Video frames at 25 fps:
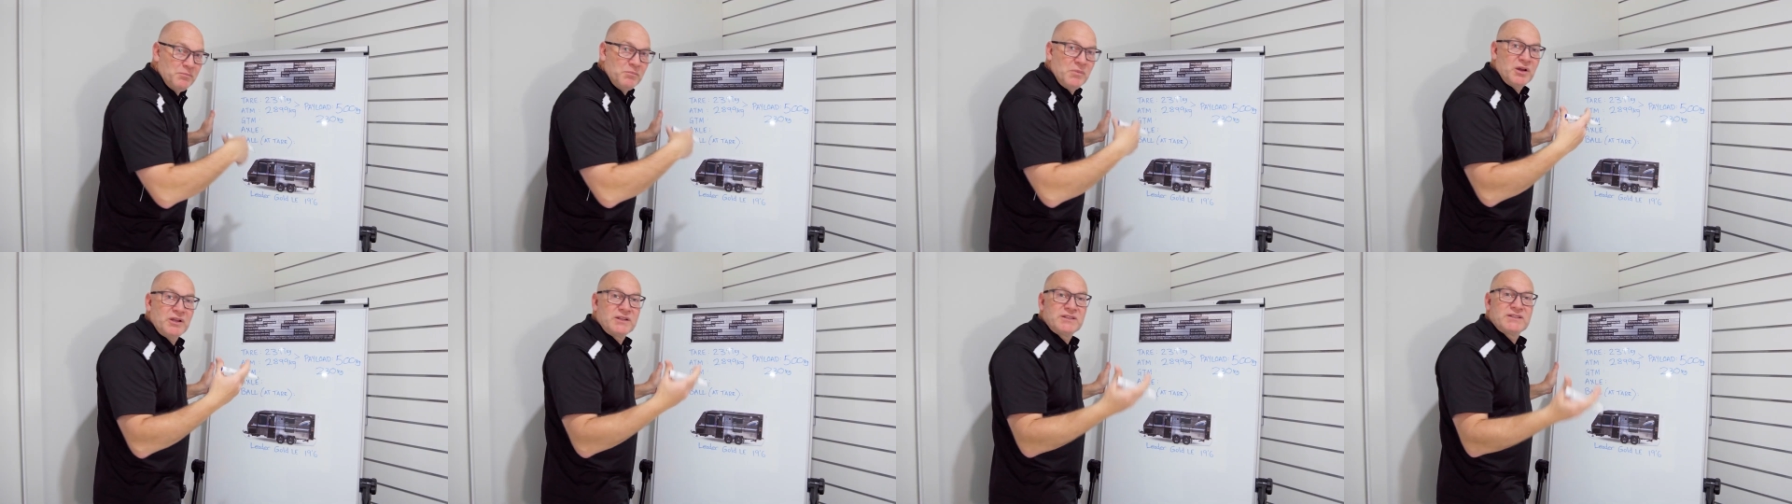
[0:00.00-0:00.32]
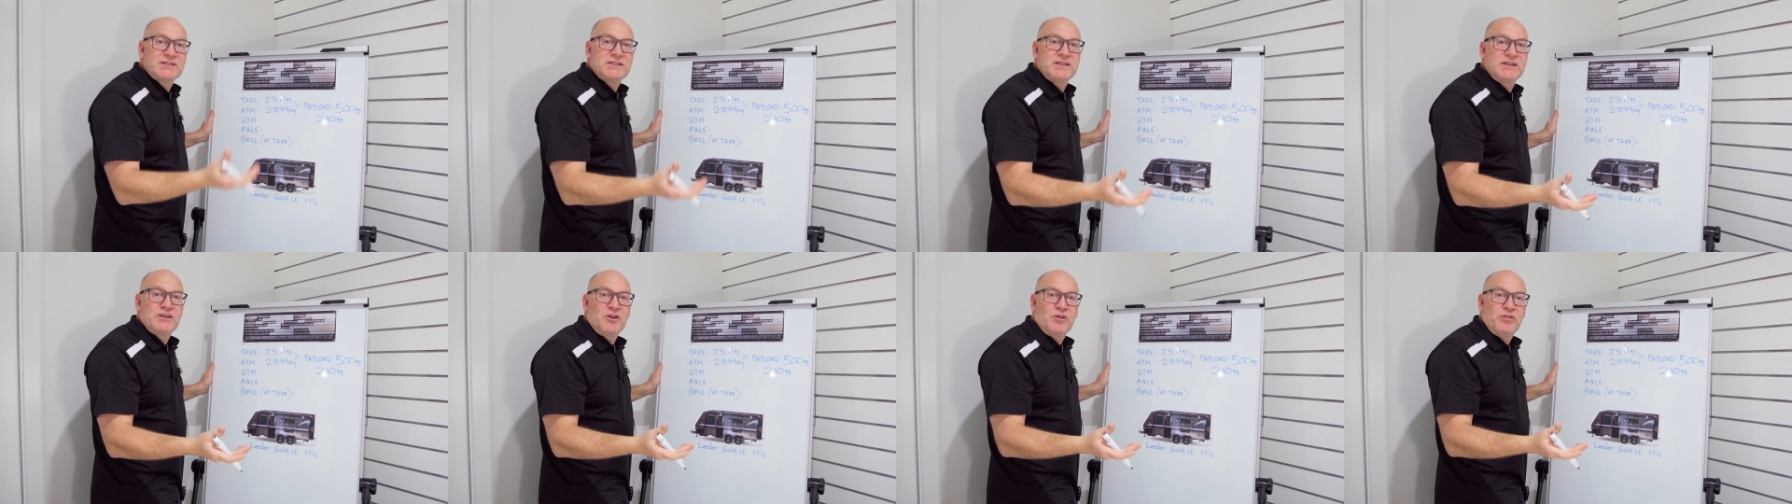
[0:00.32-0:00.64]
might
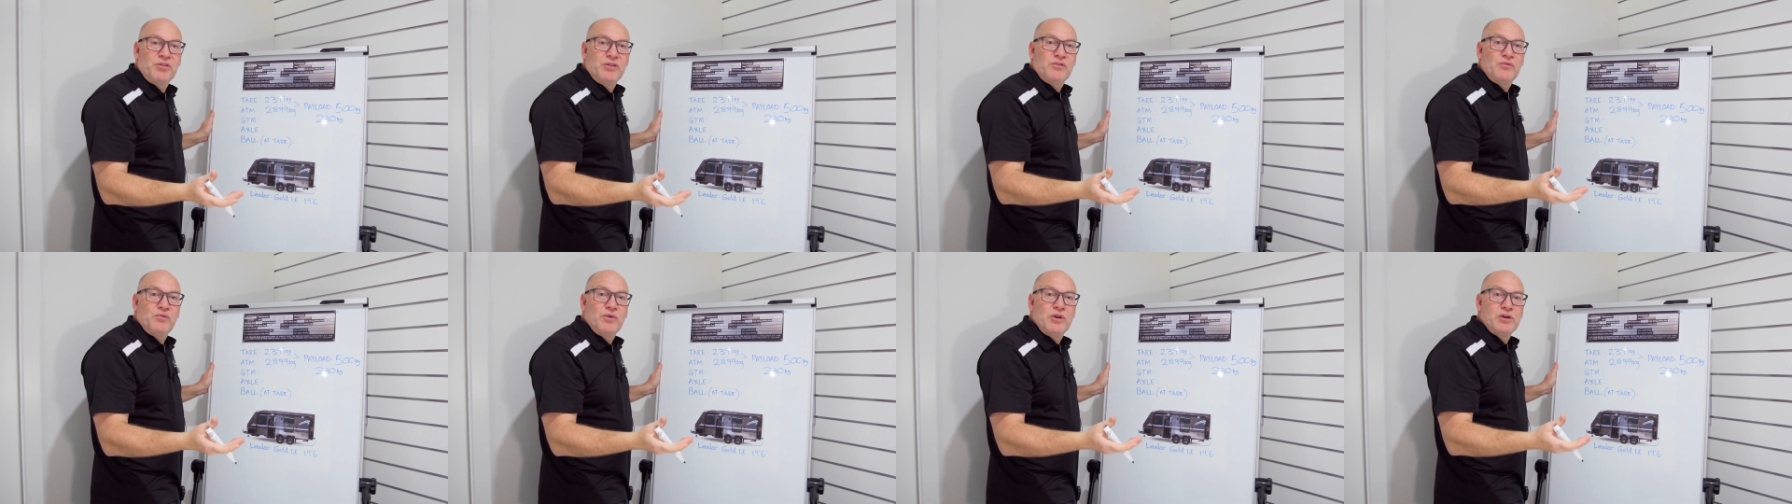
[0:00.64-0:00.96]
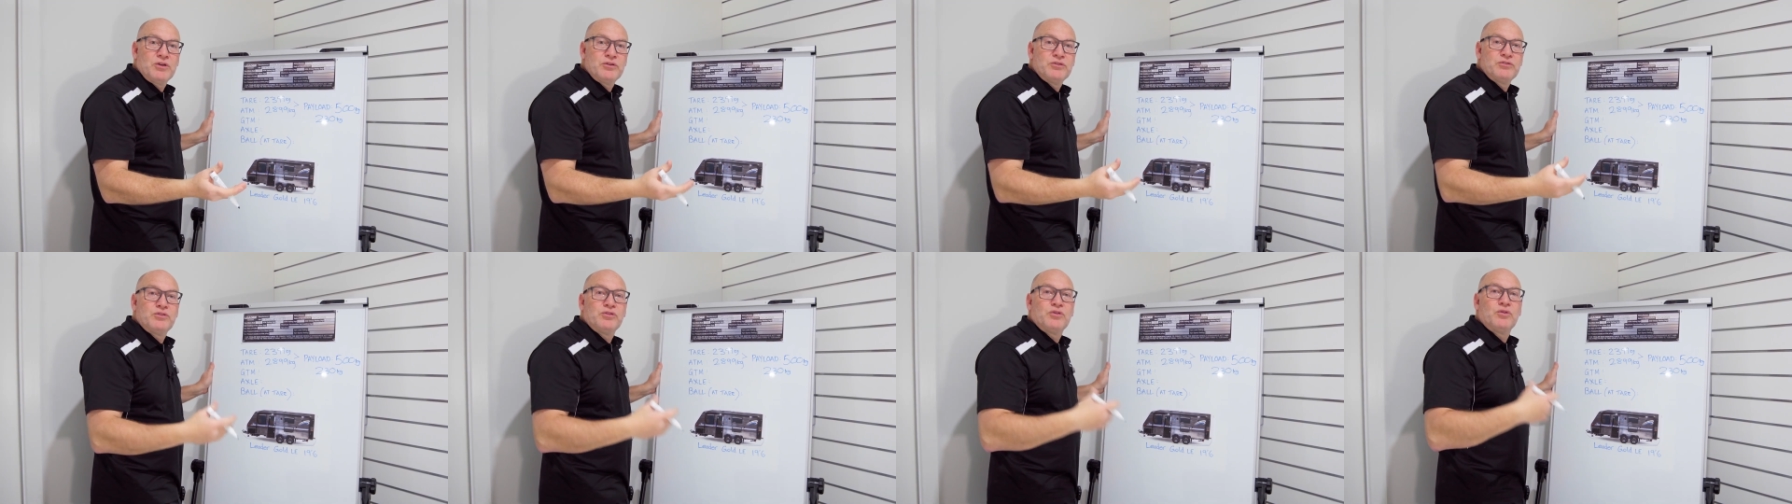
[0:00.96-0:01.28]
sit on the
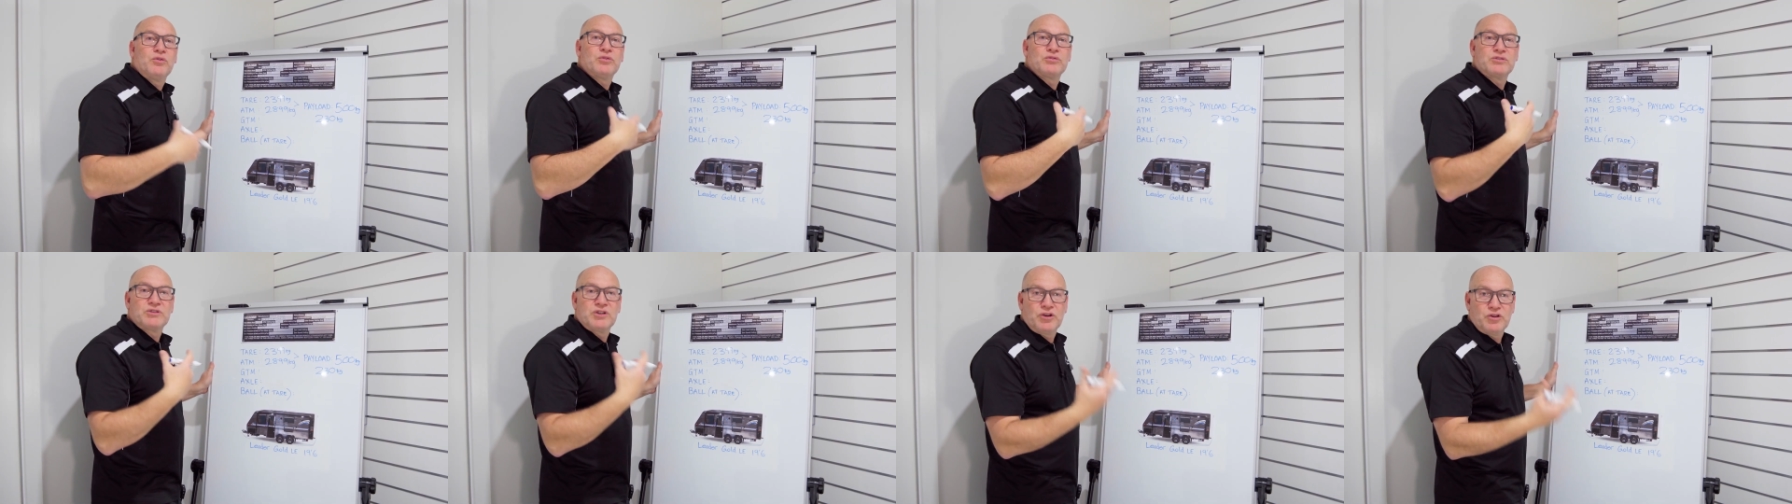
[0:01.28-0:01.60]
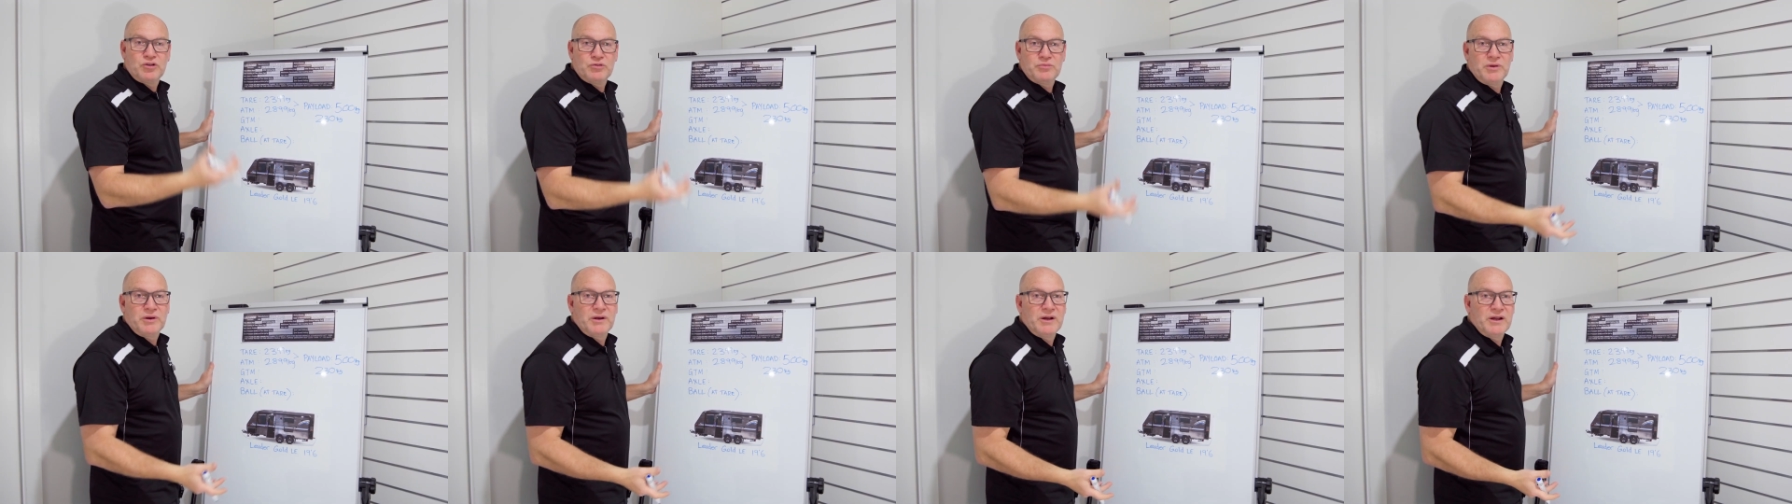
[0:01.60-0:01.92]
road or
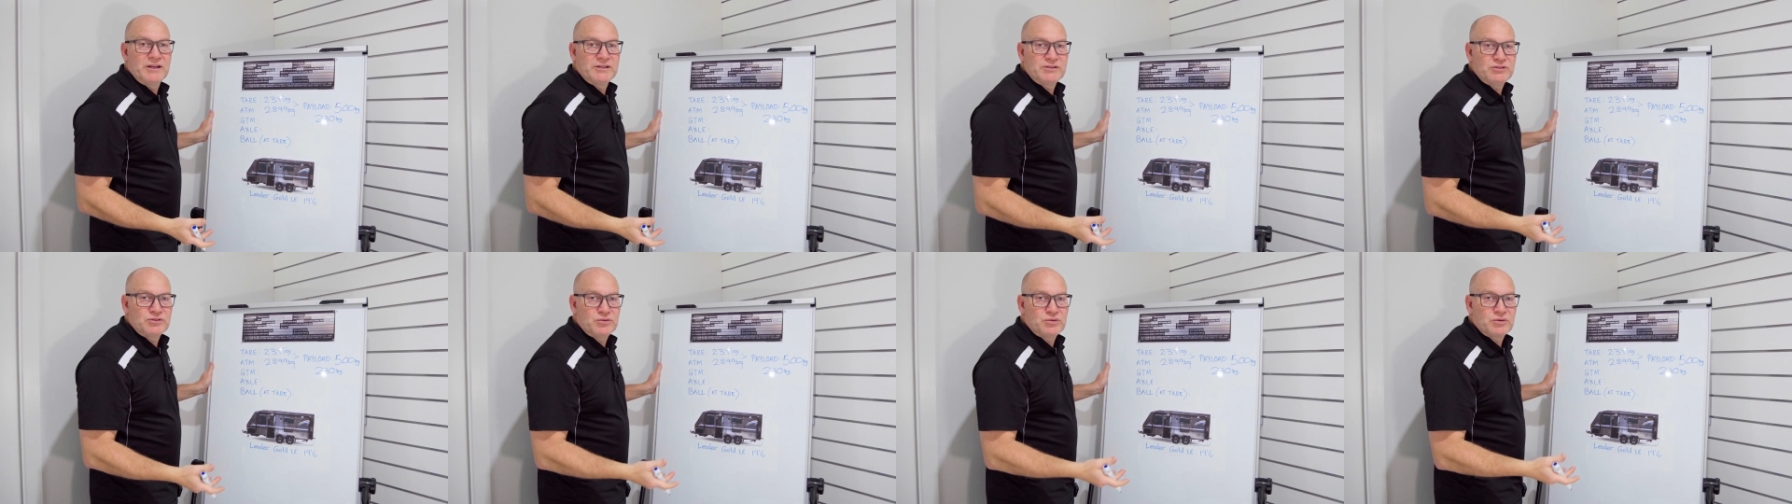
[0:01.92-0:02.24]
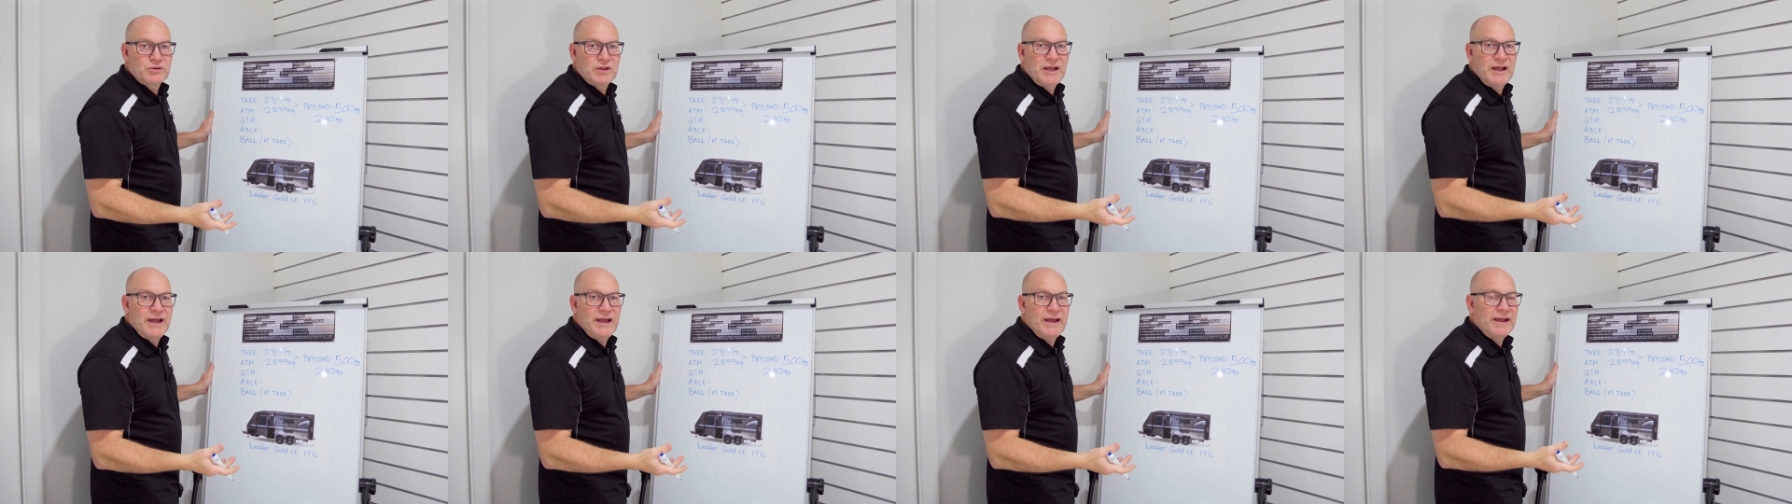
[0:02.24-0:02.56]
tow behind your
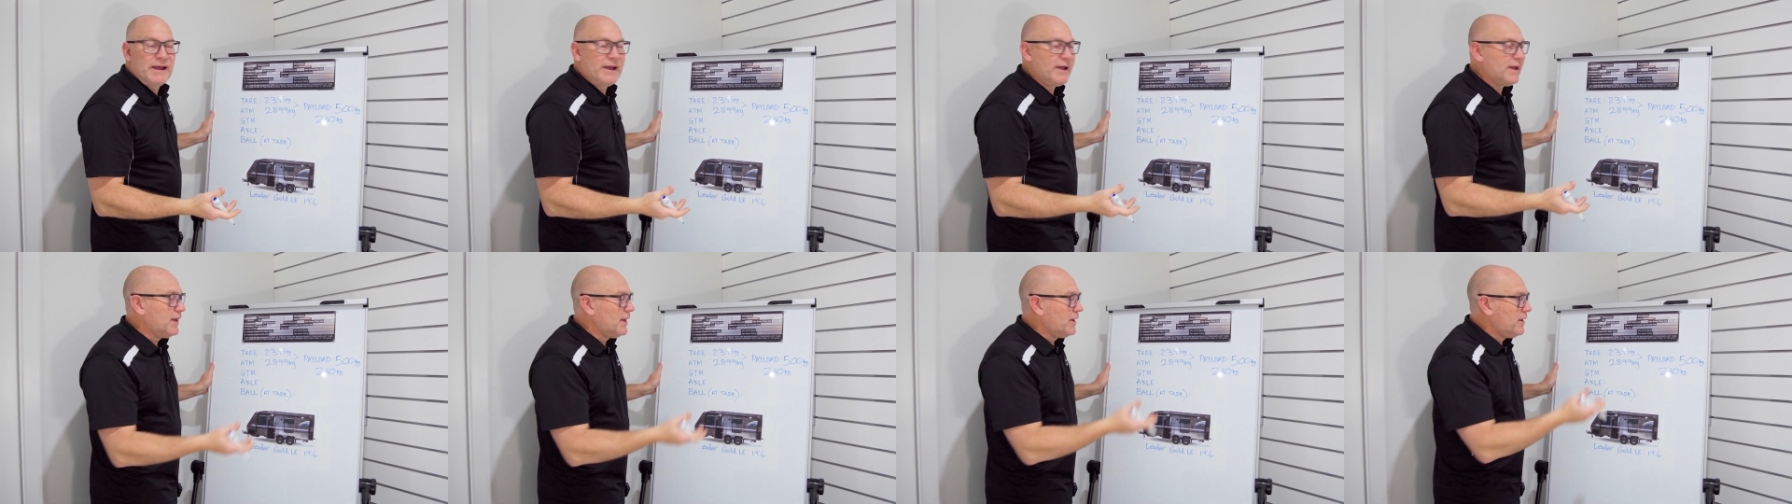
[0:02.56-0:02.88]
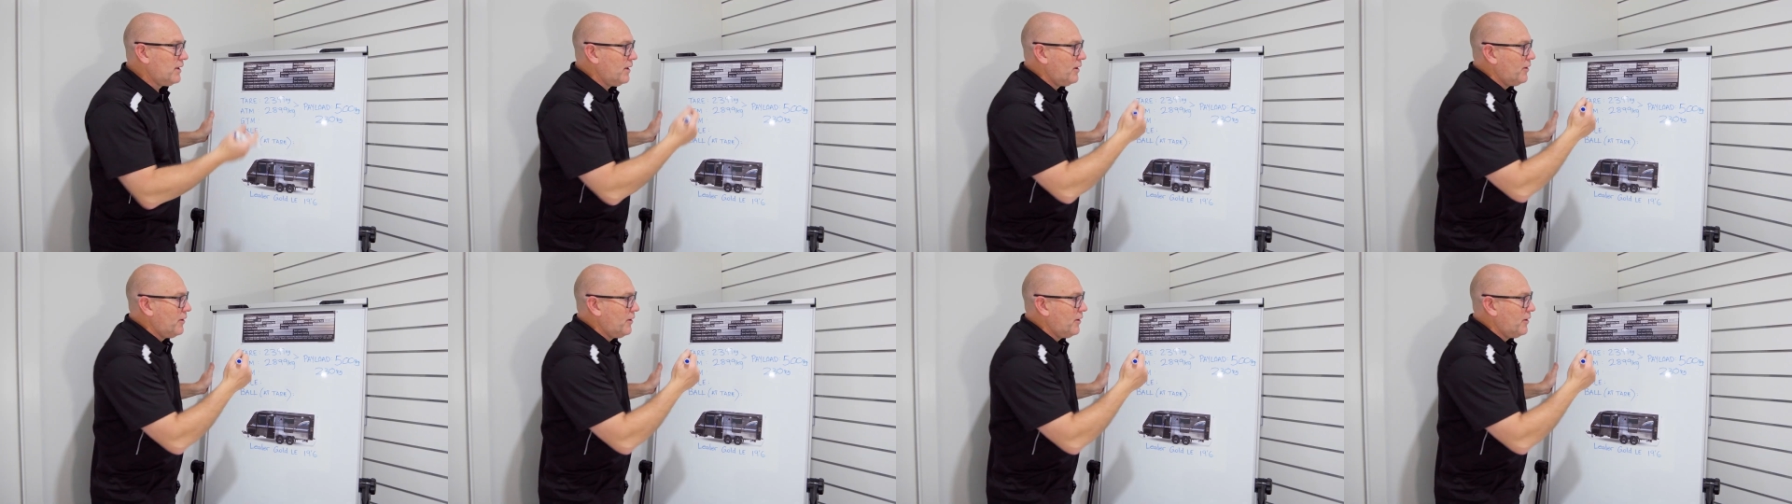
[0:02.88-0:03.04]
car,